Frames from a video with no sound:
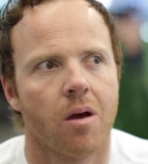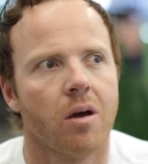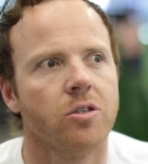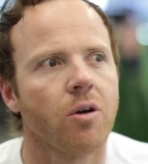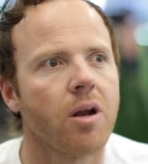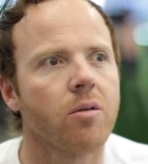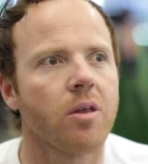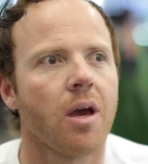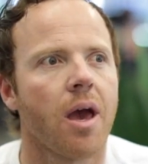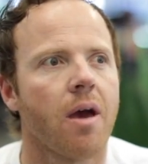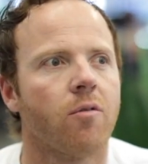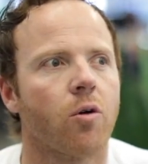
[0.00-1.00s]
So I don't think
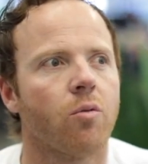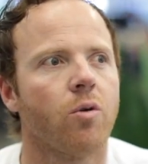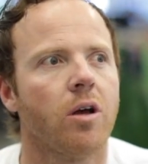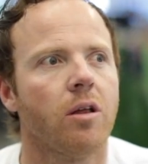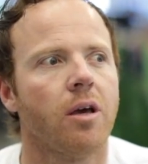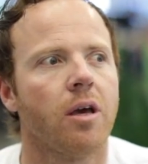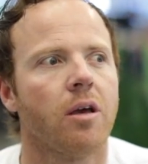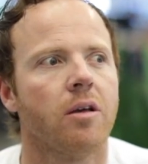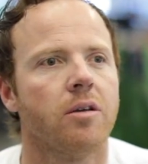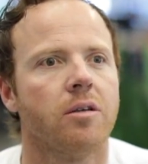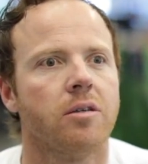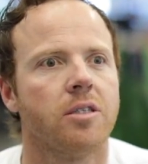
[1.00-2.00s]
I ever really
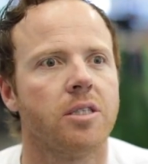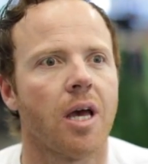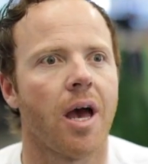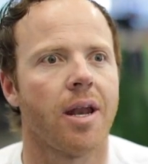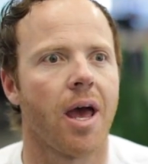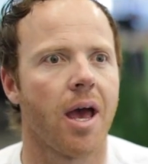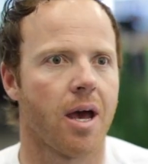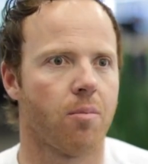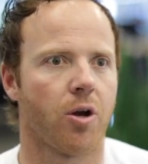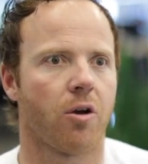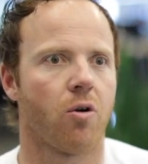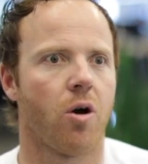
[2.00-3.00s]
said, hey, I'm
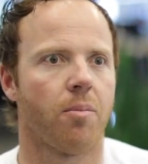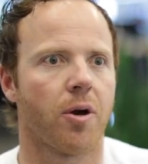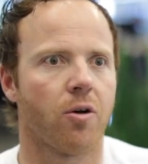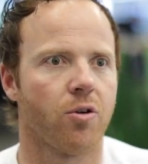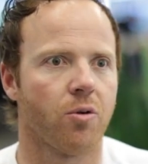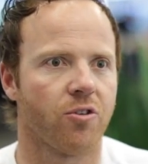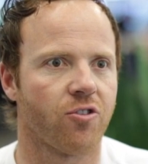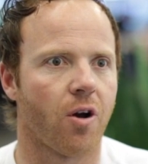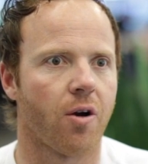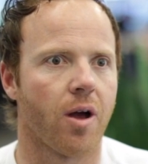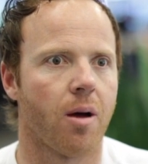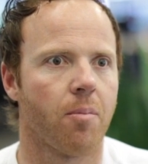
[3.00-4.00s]
going to grow up and go do a
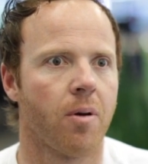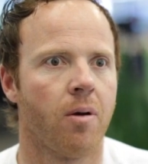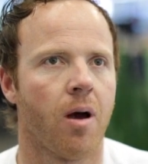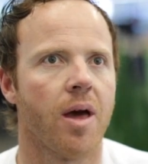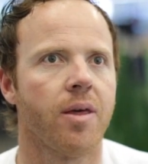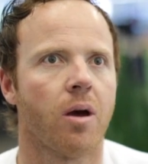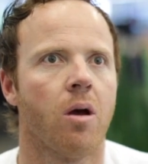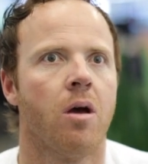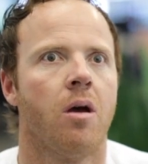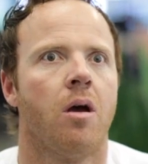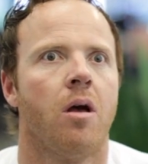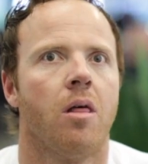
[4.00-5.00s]
startup. I think
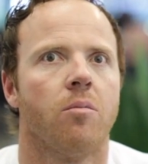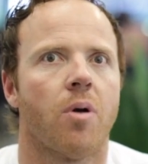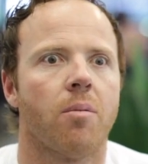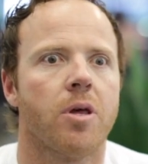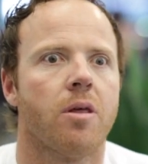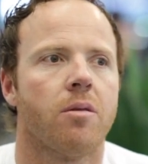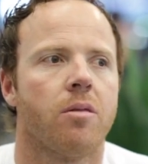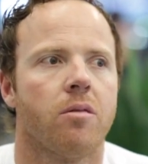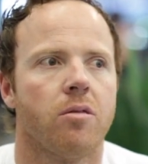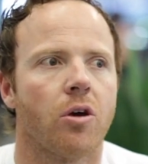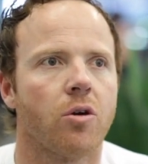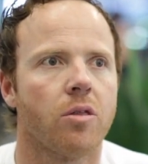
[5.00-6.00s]
probably
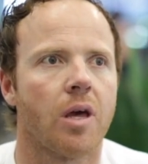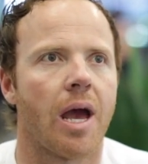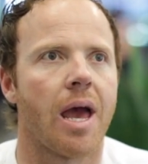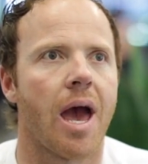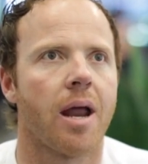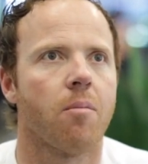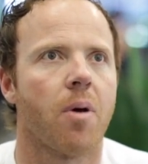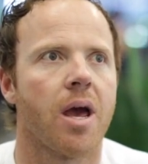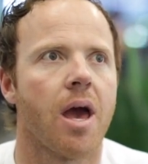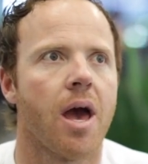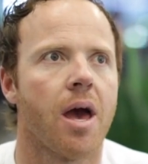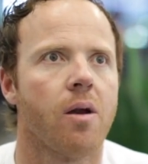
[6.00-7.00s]
the good thing I had in my
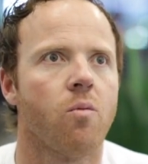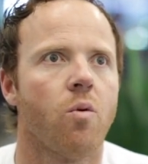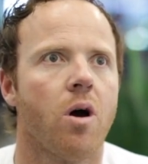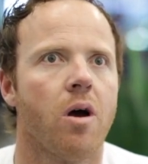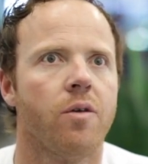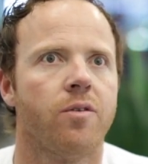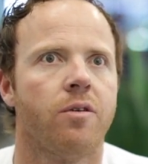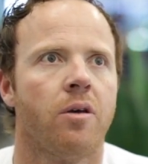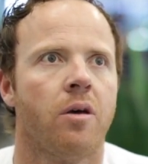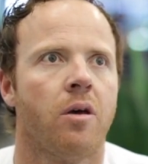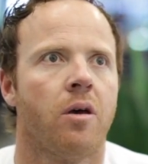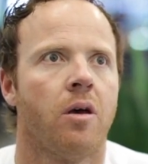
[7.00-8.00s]
head was
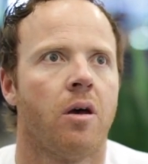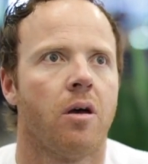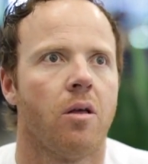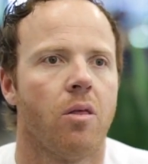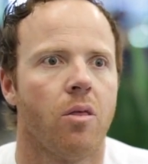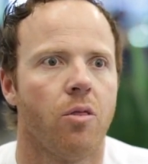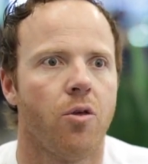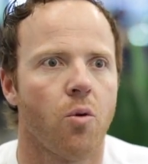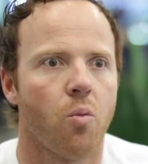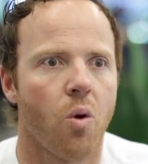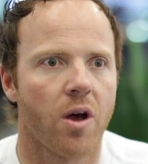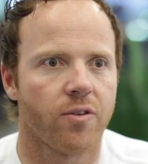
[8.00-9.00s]
there
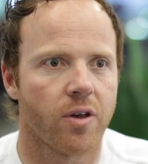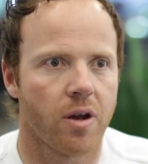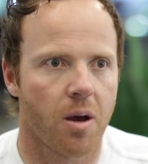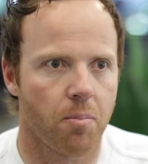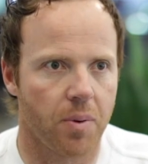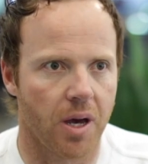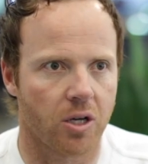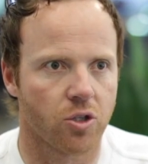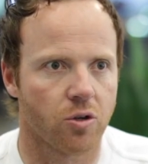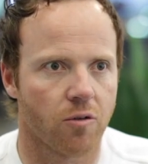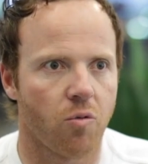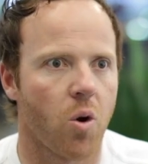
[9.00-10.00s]
wasn't a
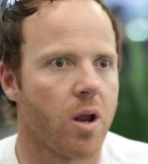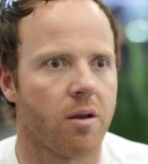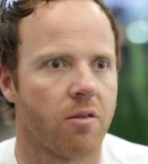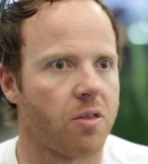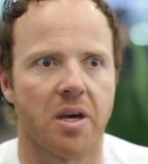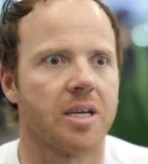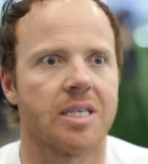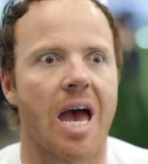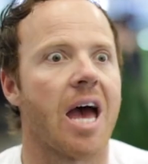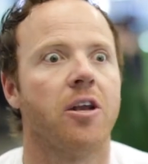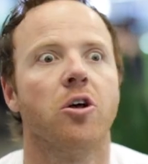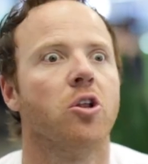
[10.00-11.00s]
picture of what things
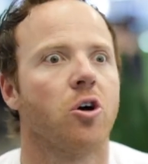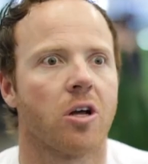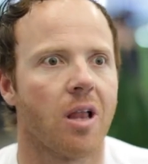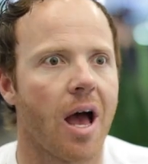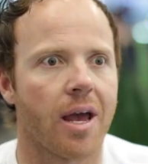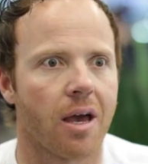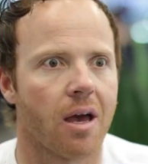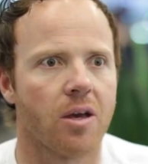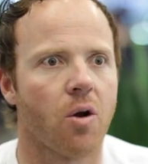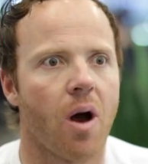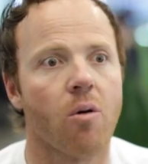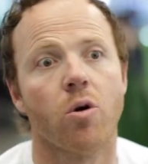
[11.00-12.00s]
had to look like. You
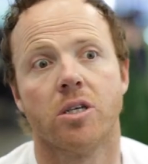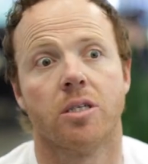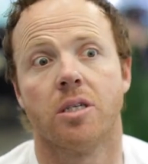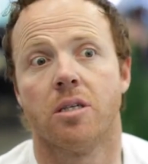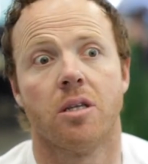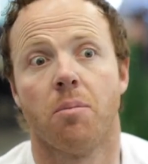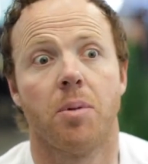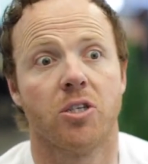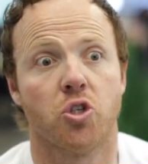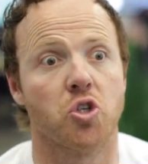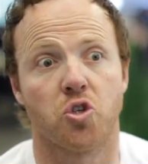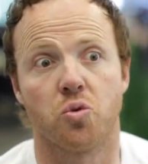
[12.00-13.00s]
know, I wasn't in the
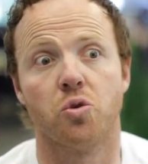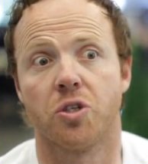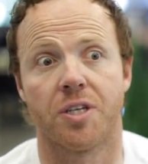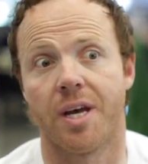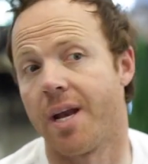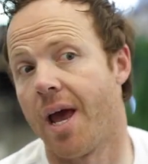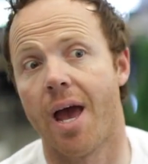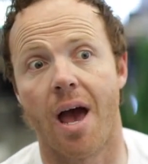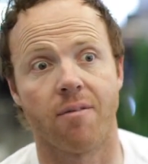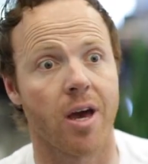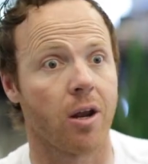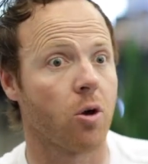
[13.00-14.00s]
business school saying, hey,
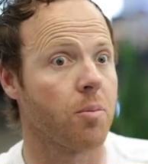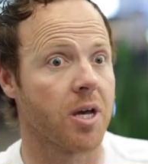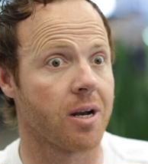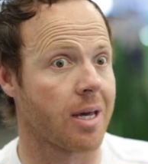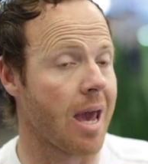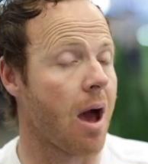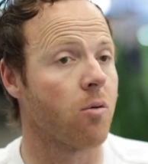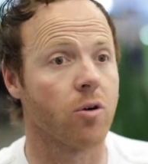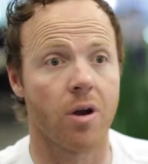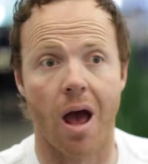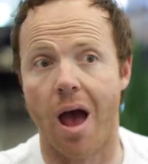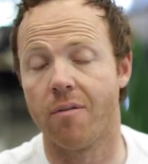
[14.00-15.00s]
I've got to go be an
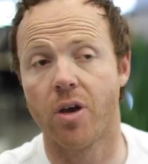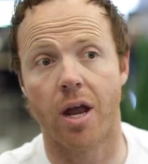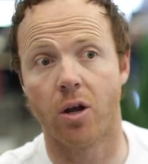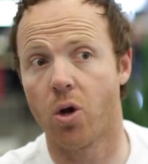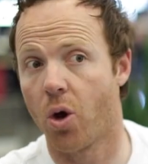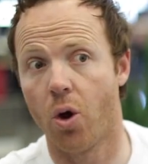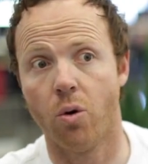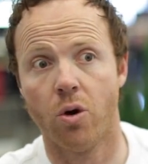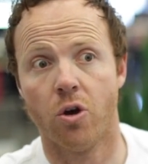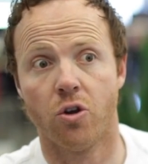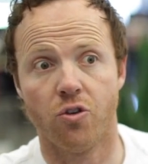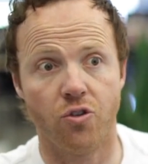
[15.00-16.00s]
accountant, I've got to go
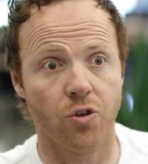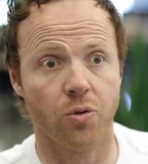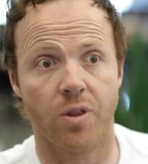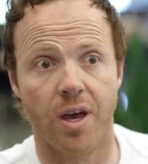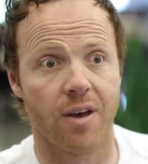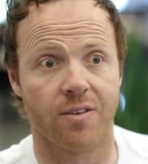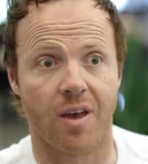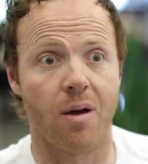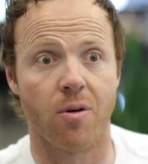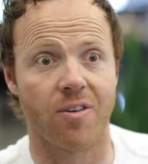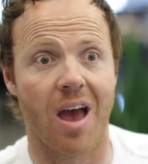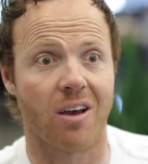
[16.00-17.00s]
do this. I
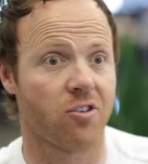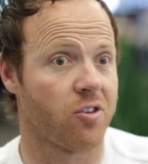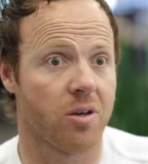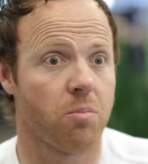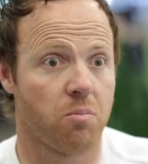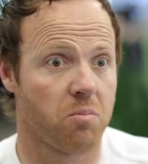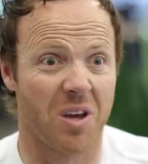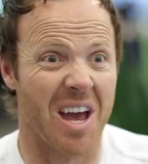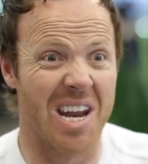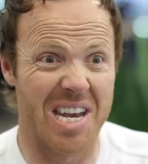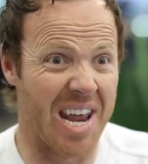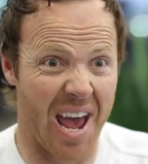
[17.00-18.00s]
was actually
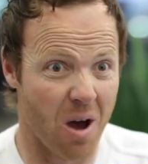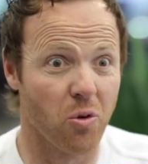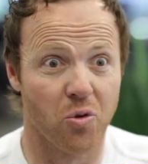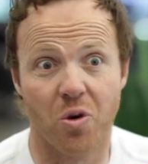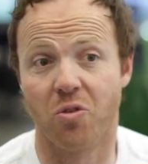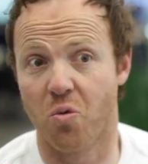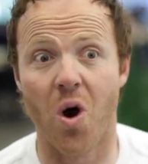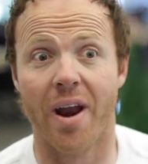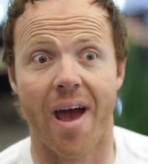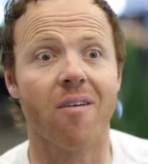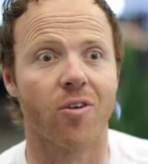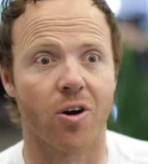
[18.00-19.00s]
kind of down with
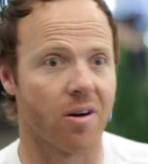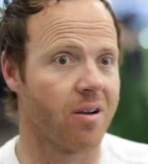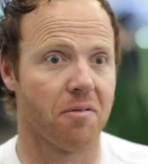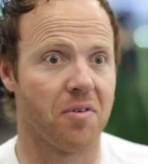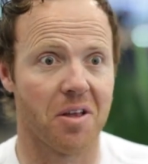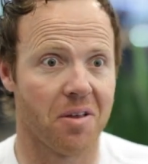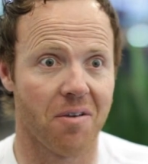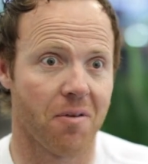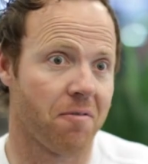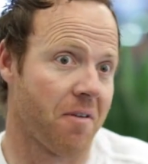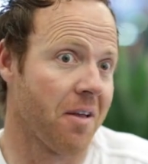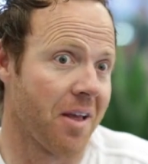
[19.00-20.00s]
whatever. If
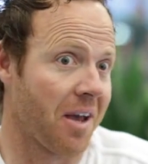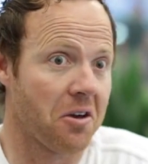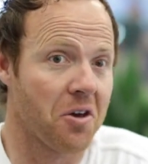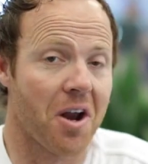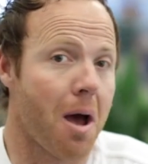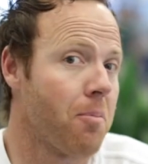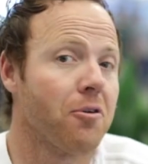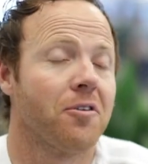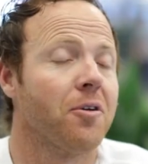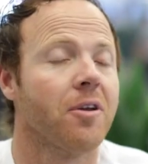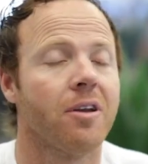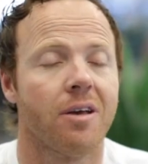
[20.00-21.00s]
it felt like a good
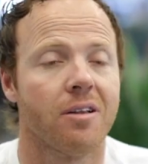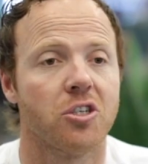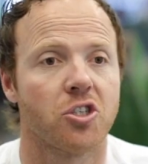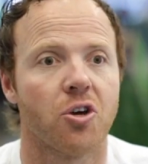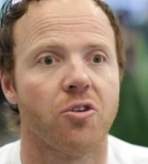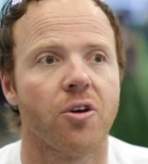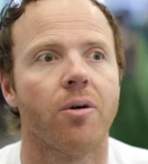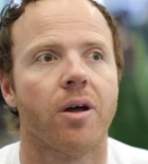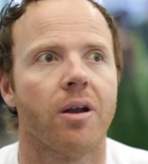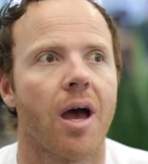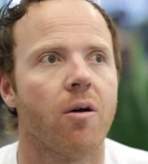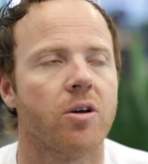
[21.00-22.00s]
opportunity, let's go do it.
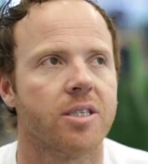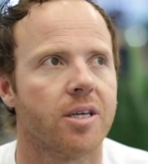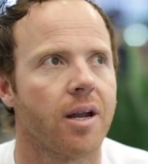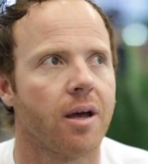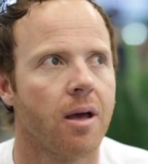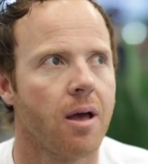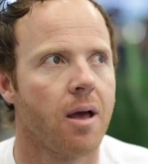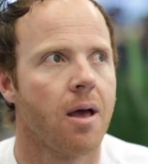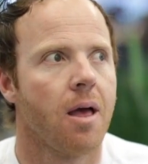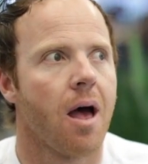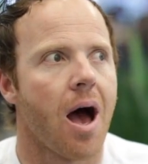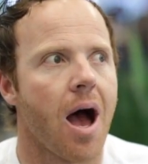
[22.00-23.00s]
And I always said,
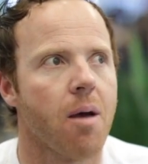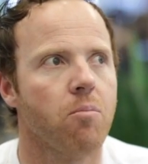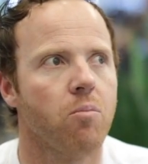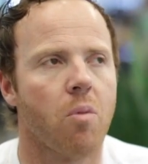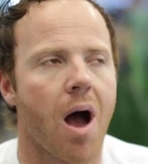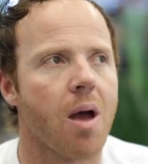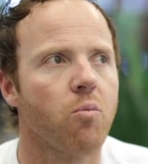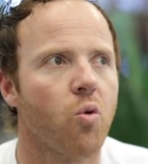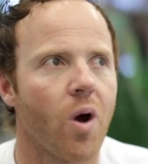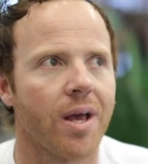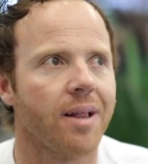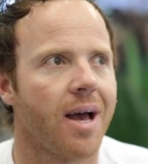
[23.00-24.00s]
I'm
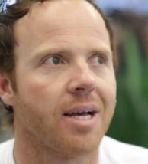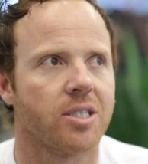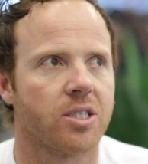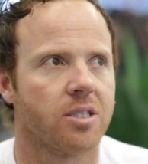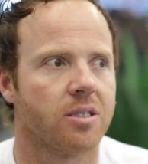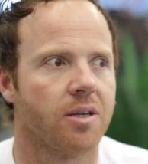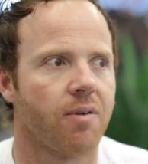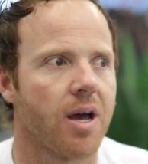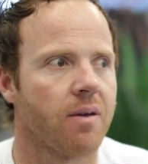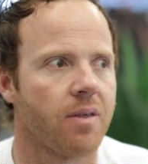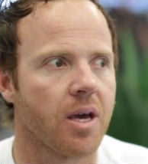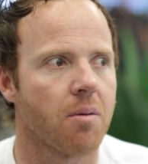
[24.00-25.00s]
way less, if
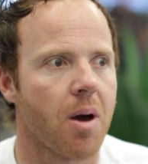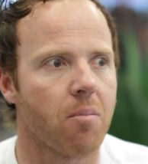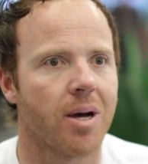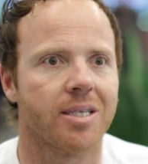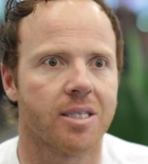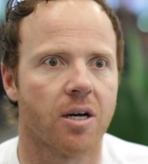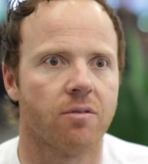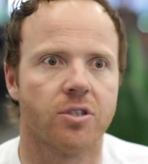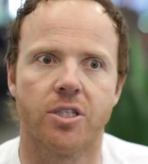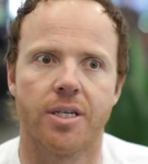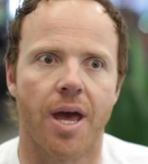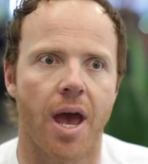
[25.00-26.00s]
I think about myself
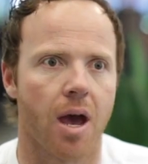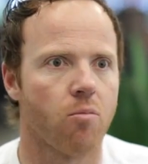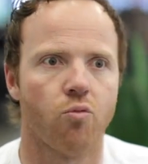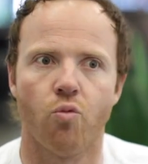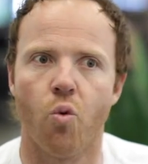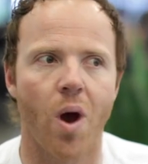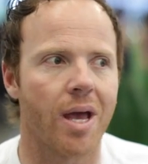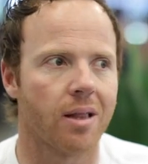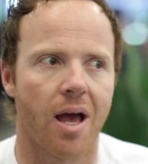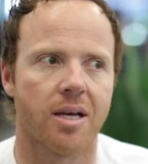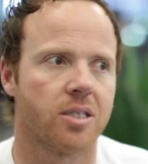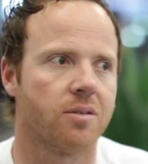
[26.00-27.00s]
today, I'm way
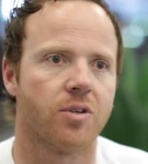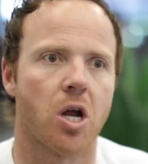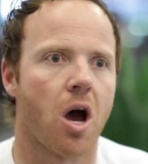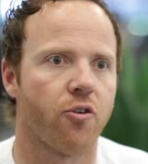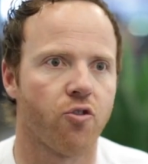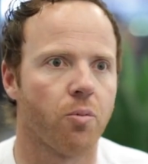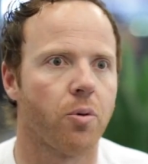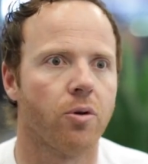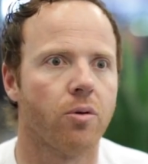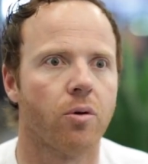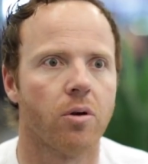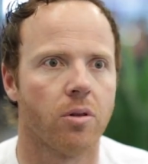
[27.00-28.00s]
less of an
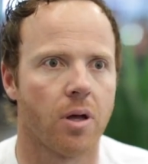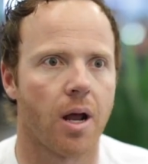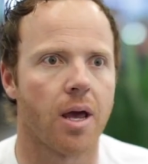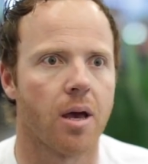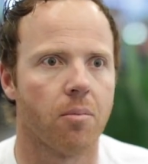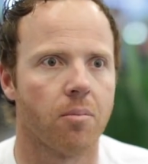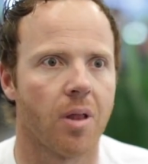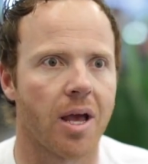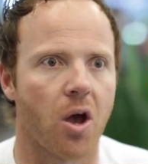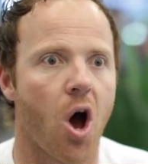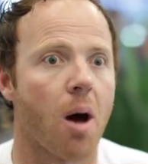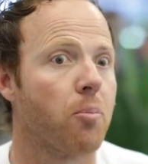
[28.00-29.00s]
entrepreneur than I am like
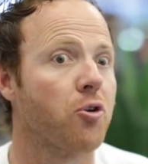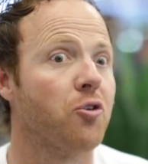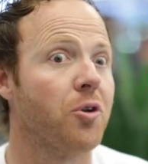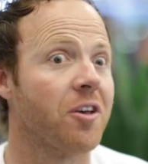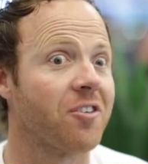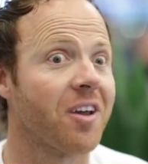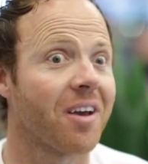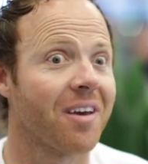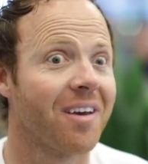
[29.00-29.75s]
opportunistic.